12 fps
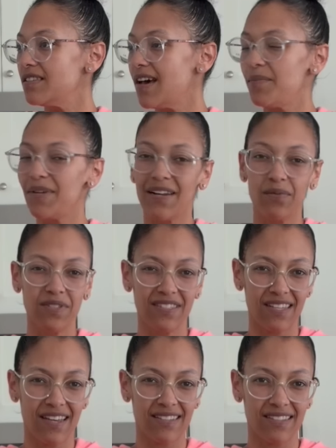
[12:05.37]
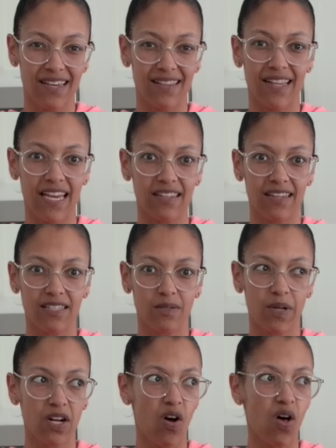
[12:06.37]
I mean, I wouldn't say it's like lately, it's
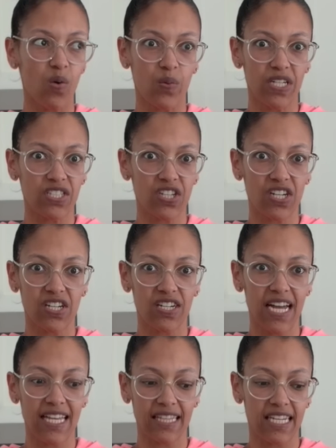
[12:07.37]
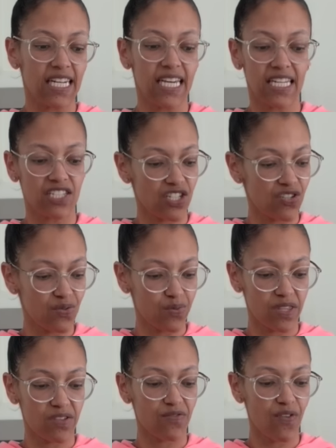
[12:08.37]
been all winter and leading into
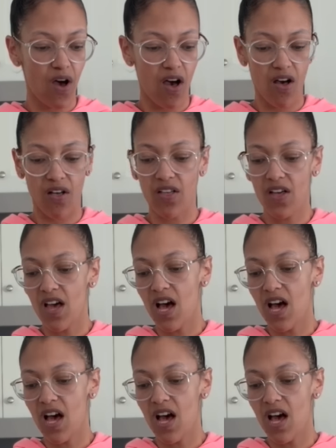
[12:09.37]
with the fall.